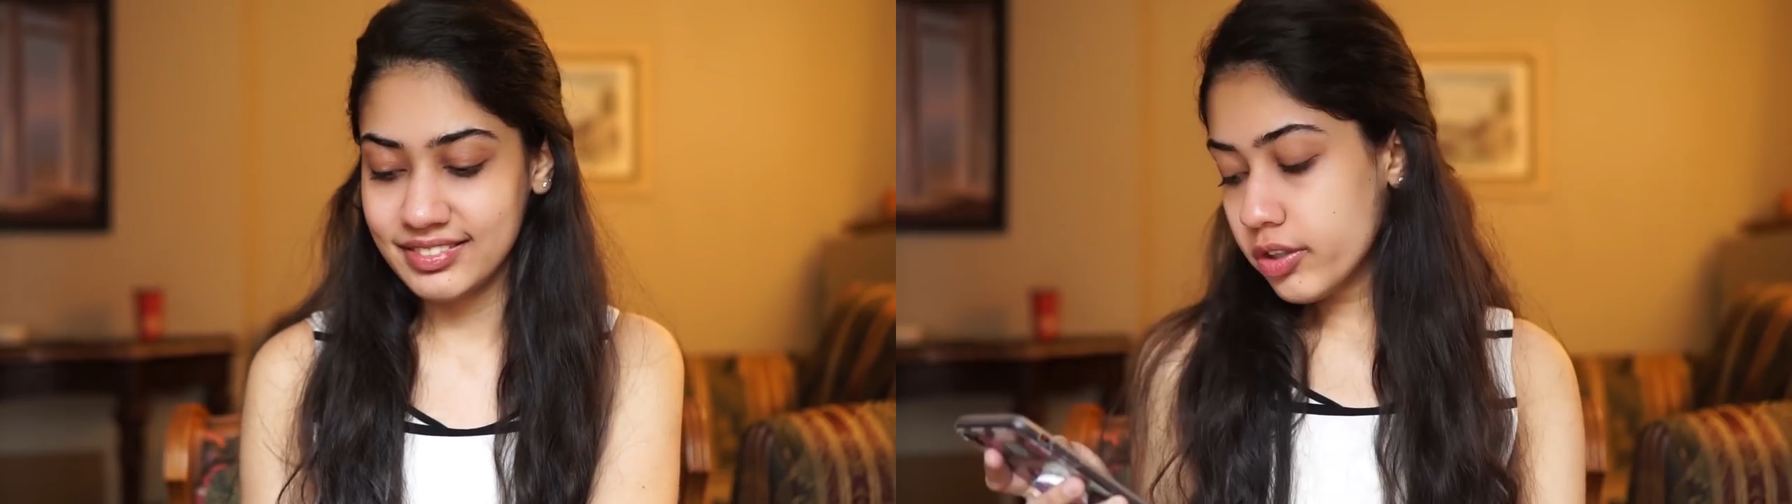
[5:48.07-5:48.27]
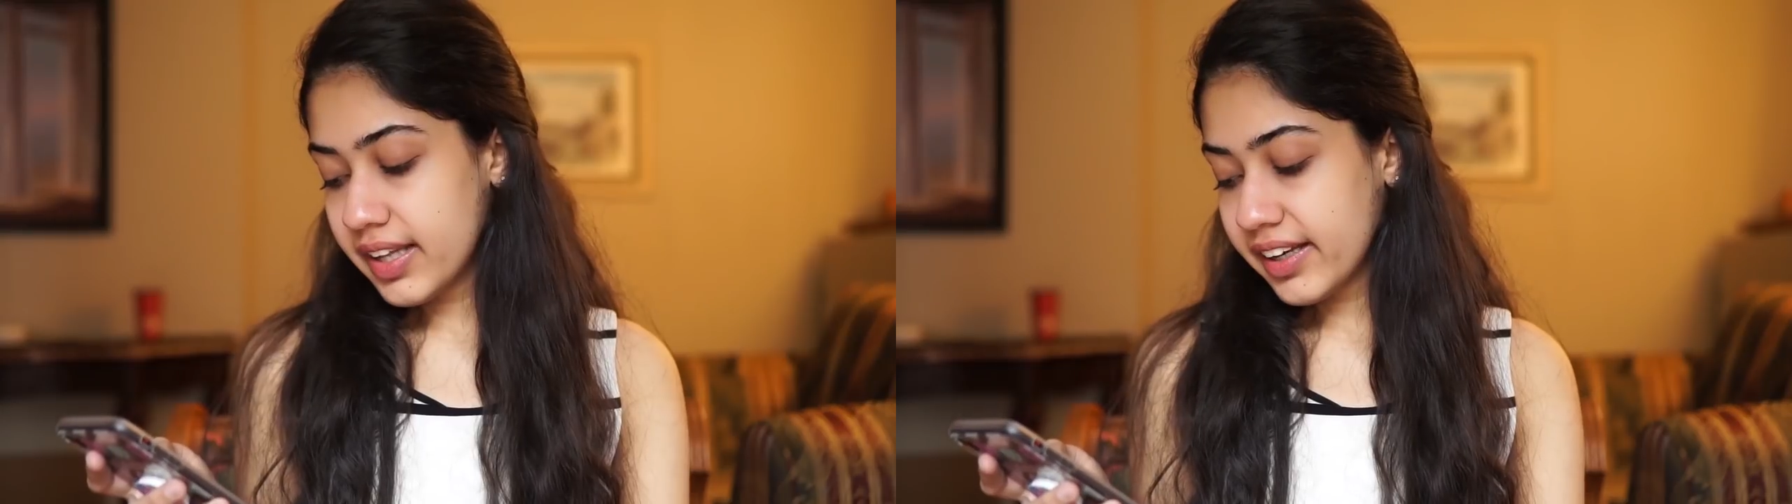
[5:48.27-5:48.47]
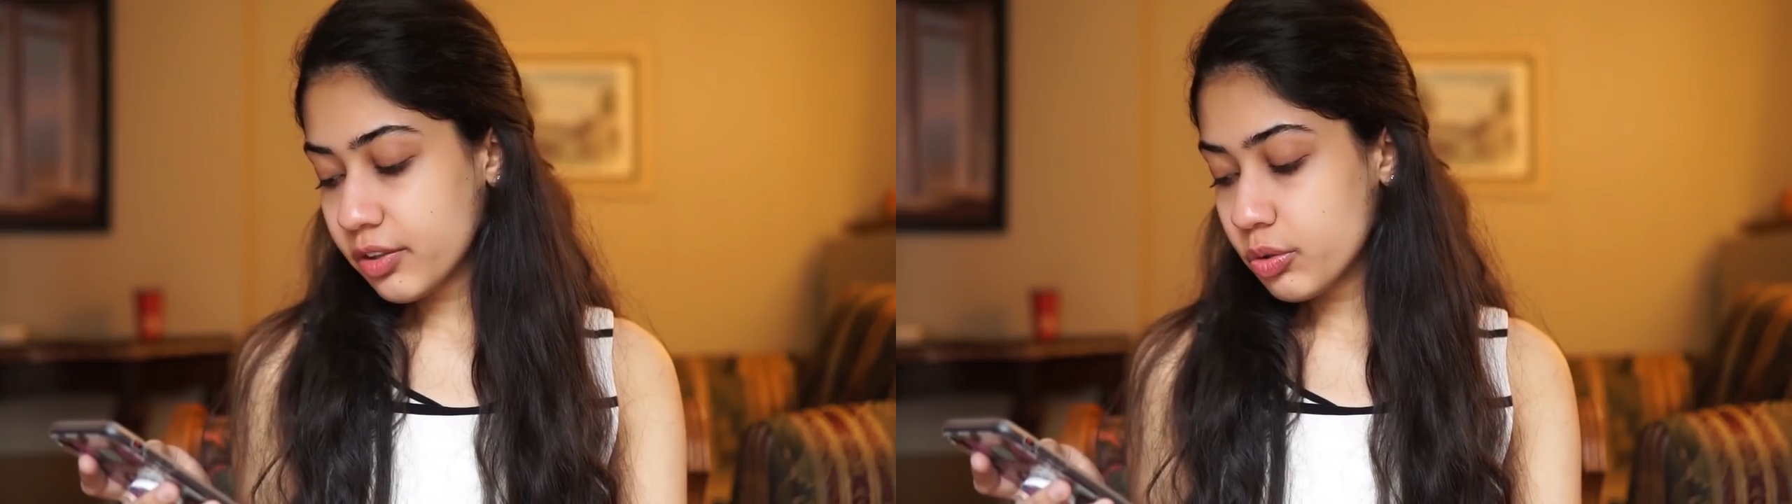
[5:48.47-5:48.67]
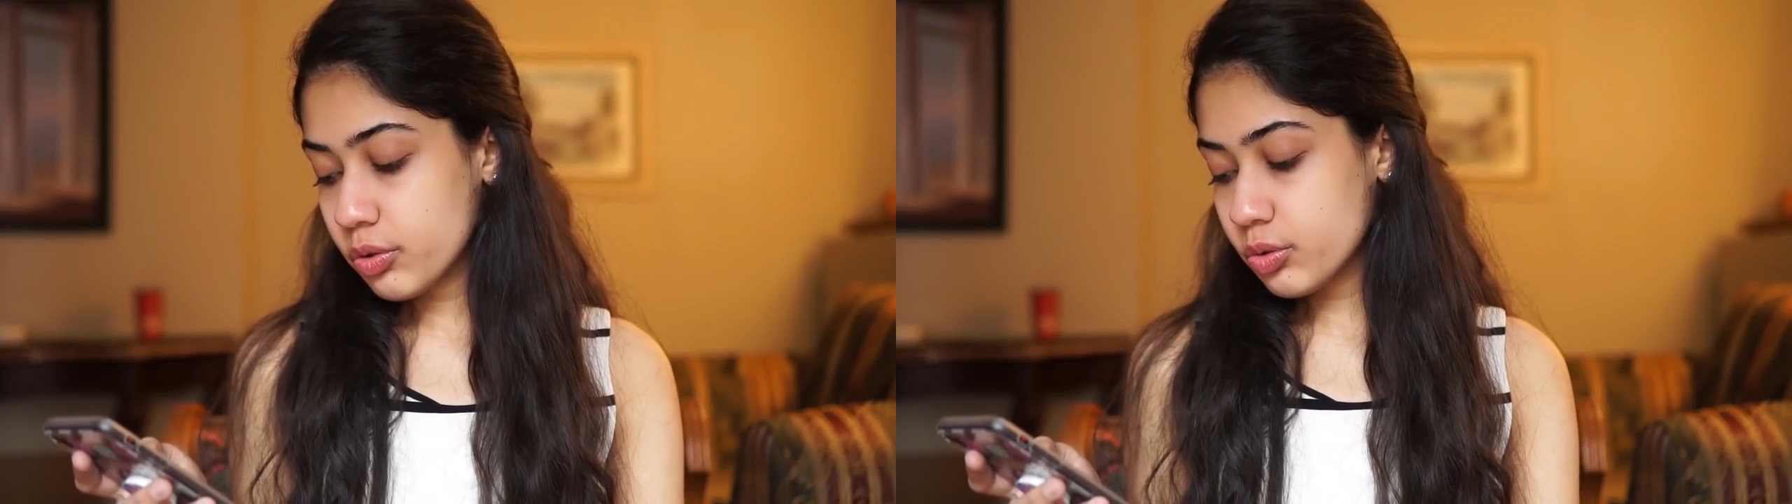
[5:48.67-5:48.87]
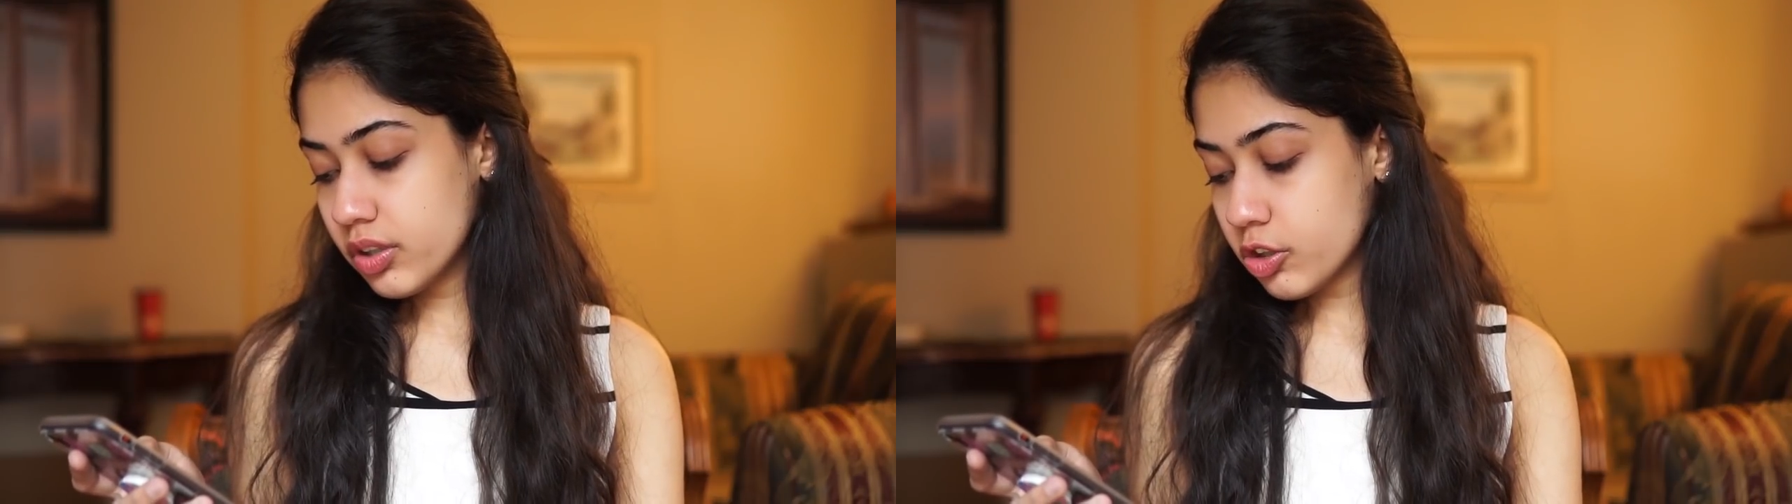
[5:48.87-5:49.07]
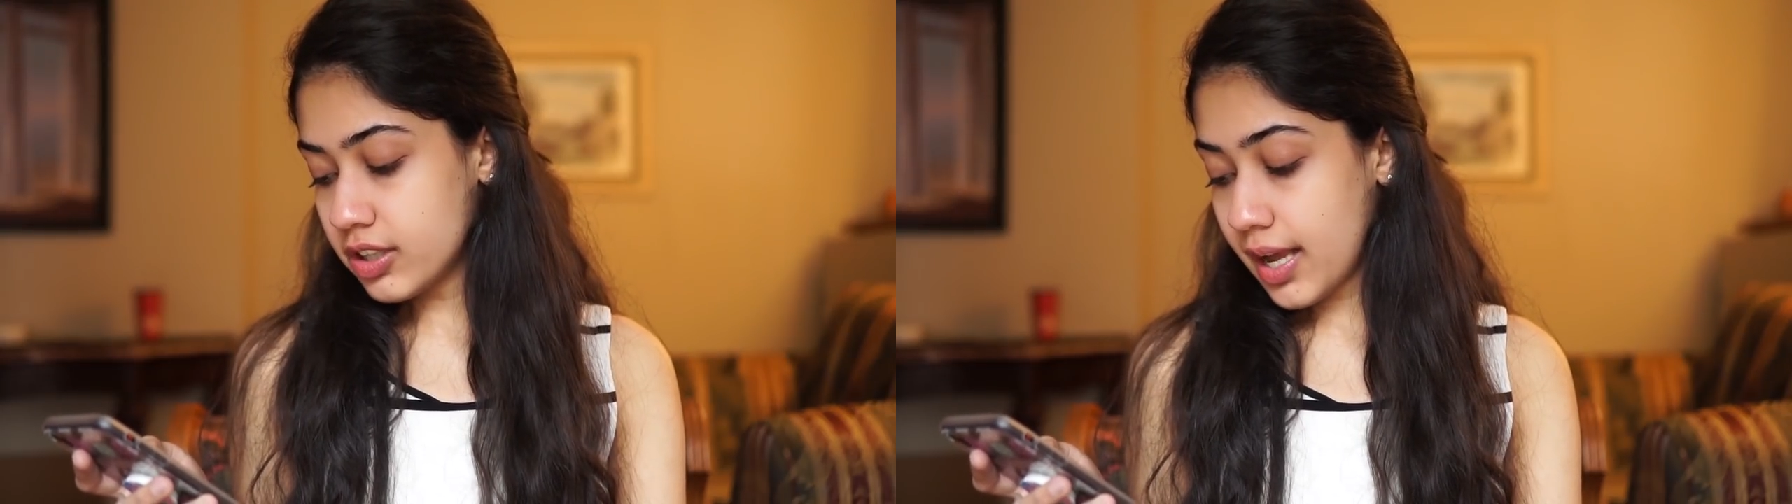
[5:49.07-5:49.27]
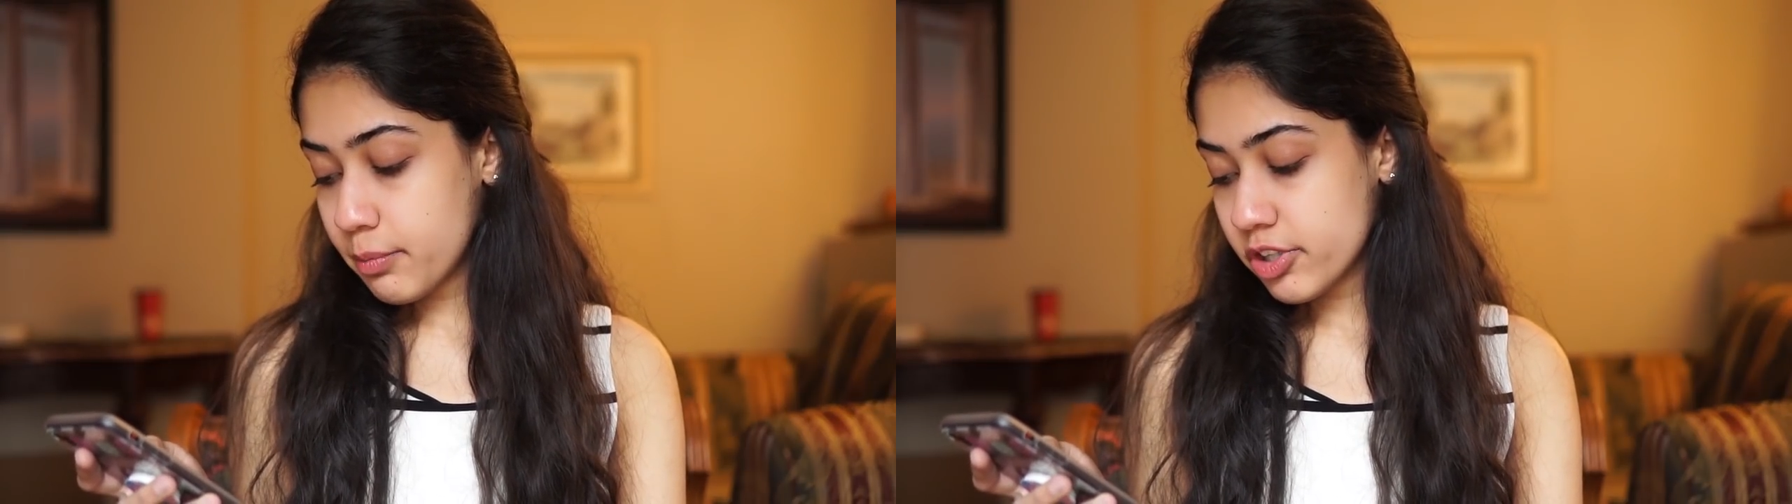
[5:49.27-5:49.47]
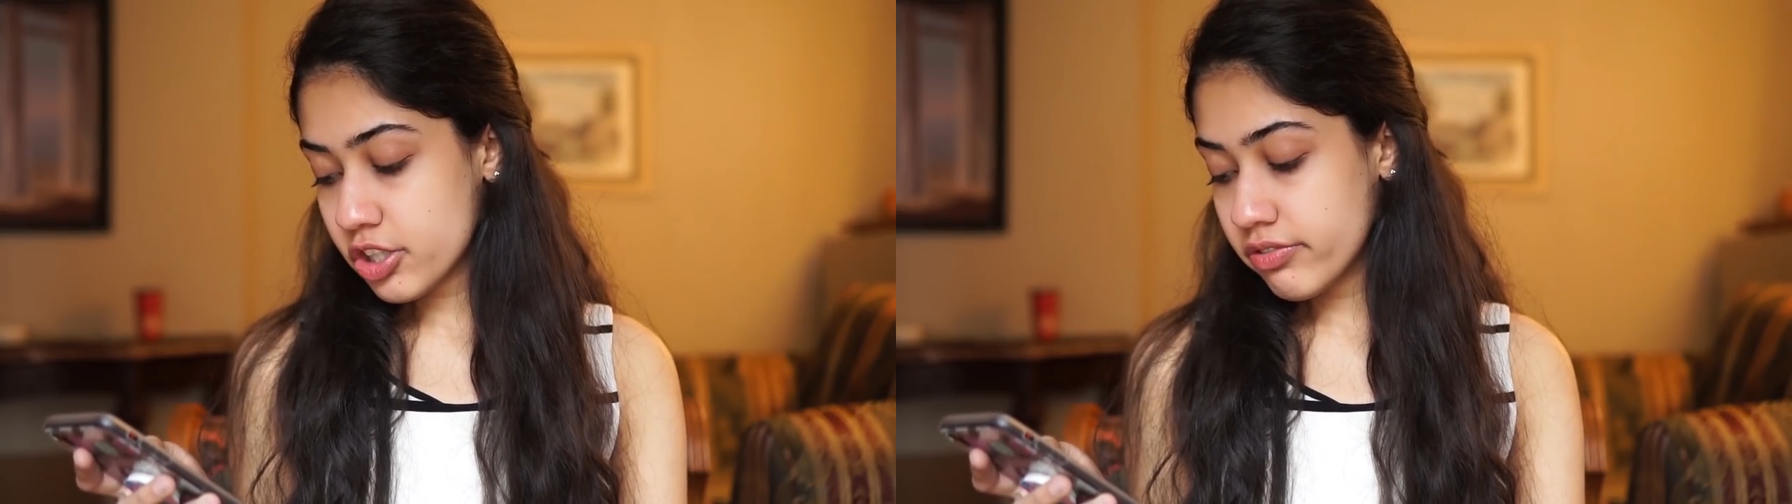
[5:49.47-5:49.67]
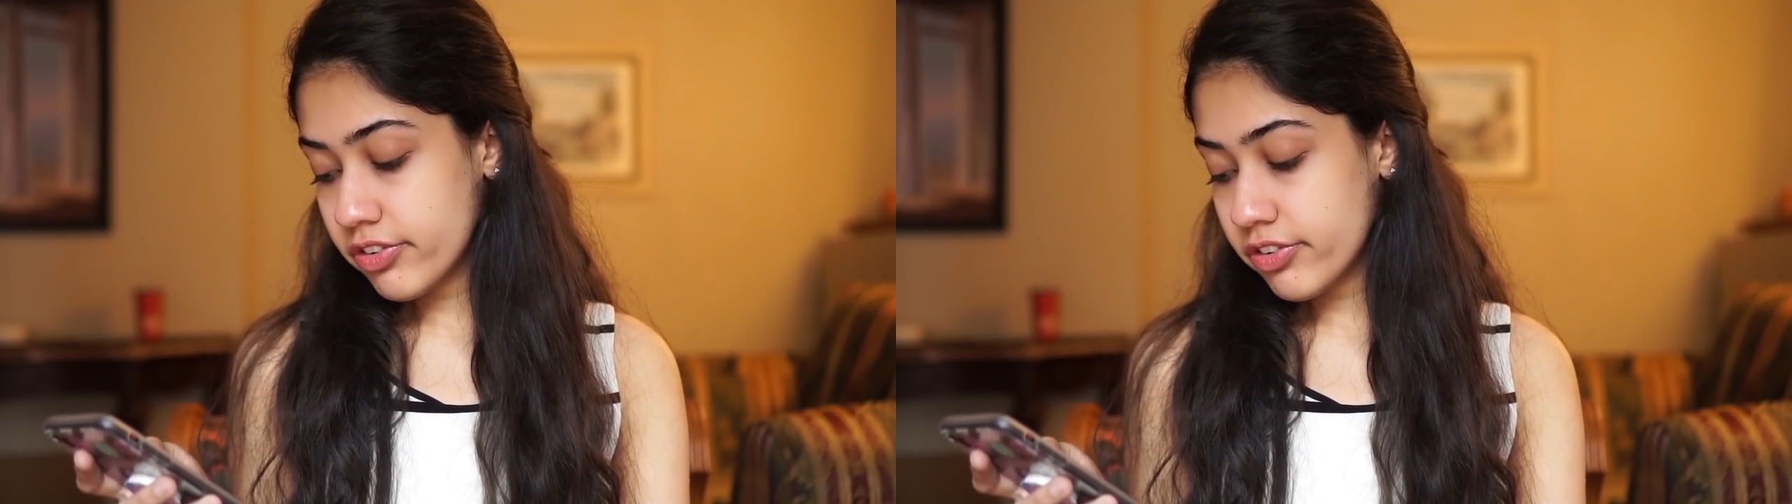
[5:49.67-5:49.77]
Would you like to do a collaboration